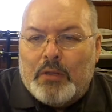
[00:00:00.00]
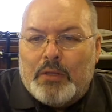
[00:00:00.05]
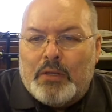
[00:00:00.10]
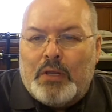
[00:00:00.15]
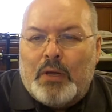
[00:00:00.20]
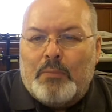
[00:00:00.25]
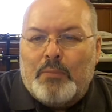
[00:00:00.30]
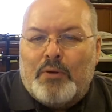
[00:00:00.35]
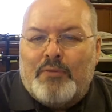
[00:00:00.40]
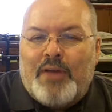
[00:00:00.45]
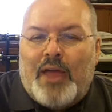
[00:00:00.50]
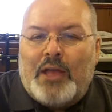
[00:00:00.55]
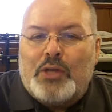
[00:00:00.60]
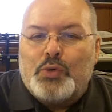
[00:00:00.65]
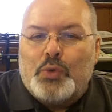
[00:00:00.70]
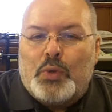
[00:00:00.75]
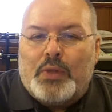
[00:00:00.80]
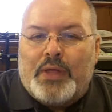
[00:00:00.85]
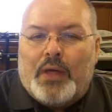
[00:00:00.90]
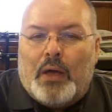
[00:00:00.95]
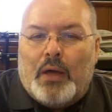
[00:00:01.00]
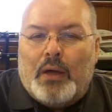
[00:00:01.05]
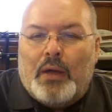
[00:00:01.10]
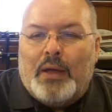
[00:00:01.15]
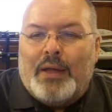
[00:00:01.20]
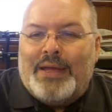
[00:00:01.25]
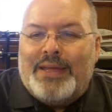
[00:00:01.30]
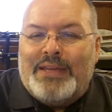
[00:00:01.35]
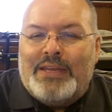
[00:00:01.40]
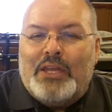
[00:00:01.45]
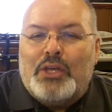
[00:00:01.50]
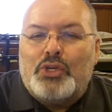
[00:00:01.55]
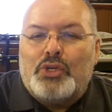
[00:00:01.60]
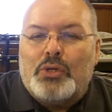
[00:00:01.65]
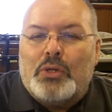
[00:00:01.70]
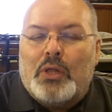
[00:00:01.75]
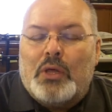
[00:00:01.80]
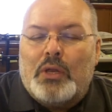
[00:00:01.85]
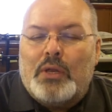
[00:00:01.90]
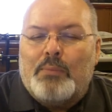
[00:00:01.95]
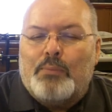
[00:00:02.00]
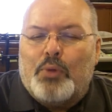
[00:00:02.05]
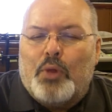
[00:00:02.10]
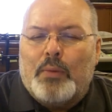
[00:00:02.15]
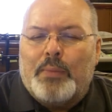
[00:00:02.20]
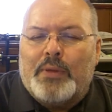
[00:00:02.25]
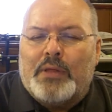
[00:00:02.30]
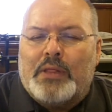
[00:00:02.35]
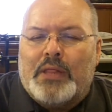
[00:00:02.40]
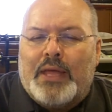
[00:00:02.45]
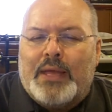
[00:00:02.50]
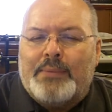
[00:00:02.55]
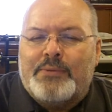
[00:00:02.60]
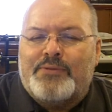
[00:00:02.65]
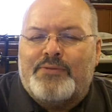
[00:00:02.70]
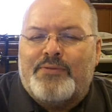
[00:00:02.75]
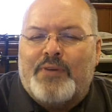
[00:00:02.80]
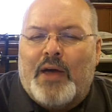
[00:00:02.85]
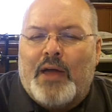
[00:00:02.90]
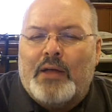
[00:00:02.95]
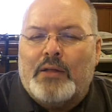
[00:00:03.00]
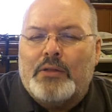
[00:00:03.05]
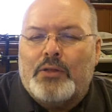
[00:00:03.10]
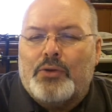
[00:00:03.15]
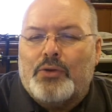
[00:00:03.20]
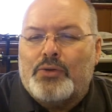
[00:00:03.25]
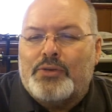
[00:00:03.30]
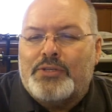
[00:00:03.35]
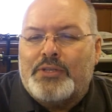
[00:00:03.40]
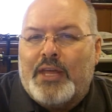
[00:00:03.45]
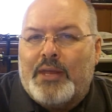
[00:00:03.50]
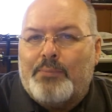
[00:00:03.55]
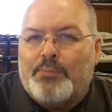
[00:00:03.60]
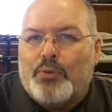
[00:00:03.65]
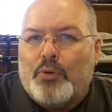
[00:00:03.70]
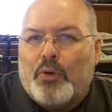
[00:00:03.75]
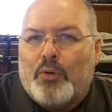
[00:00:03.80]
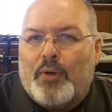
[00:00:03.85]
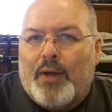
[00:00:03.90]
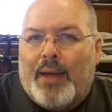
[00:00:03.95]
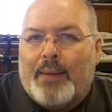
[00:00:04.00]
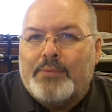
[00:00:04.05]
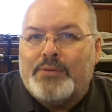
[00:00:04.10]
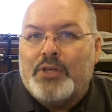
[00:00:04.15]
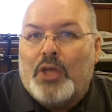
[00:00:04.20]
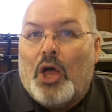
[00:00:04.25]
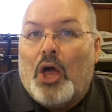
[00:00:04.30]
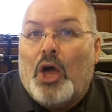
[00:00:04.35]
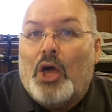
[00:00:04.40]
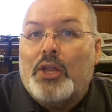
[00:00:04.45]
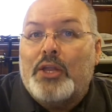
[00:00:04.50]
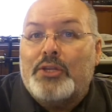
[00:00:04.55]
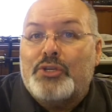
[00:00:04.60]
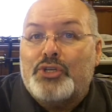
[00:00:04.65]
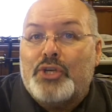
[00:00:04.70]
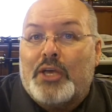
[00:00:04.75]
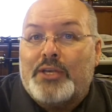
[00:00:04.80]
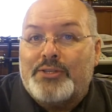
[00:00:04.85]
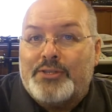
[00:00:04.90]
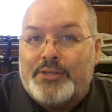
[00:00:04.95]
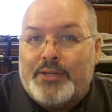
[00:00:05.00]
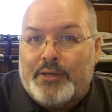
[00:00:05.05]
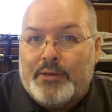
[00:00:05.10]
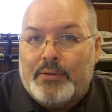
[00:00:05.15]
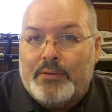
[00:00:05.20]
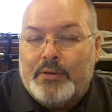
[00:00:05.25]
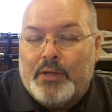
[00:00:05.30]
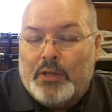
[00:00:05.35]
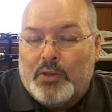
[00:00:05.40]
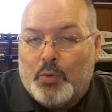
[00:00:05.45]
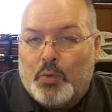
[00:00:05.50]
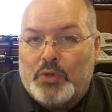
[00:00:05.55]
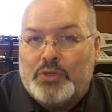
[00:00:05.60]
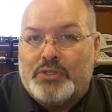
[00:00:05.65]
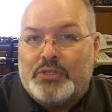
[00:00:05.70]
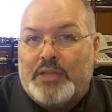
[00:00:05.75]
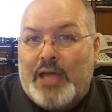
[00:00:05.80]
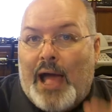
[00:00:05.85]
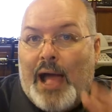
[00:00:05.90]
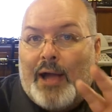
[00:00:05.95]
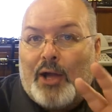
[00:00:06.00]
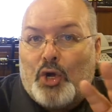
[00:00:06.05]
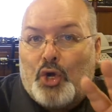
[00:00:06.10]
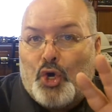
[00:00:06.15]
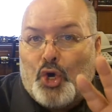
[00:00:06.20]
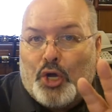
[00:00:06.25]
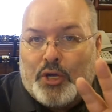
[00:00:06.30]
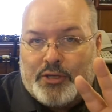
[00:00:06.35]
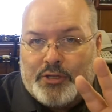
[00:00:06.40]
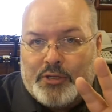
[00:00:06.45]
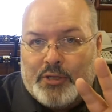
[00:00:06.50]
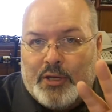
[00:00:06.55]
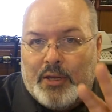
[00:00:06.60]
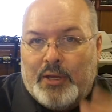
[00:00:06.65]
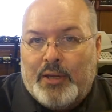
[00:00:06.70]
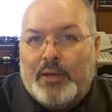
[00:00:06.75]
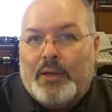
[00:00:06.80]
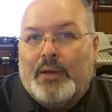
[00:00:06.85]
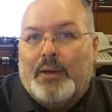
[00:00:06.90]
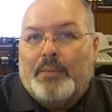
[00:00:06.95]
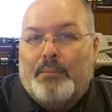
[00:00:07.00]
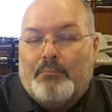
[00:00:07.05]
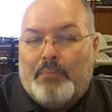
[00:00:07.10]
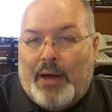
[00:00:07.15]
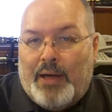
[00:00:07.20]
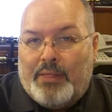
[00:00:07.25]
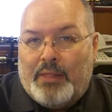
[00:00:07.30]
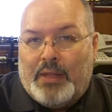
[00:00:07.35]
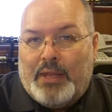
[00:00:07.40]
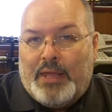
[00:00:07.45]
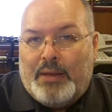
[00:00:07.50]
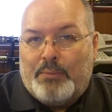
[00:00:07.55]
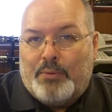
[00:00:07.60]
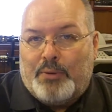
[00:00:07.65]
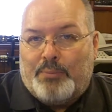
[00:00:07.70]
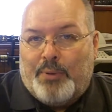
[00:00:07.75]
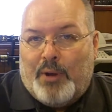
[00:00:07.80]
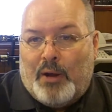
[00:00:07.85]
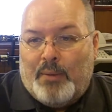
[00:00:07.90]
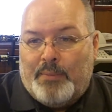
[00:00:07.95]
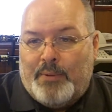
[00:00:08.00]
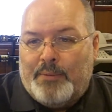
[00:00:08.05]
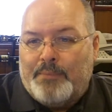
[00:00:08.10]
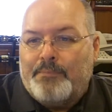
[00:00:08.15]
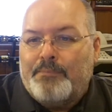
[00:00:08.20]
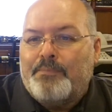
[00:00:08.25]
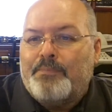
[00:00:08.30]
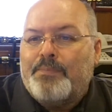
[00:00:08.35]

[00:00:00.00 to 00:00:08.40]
The number of actual initial unemployment claims filed under state programs unadjusted, in other words, not cooked by the Labor Department,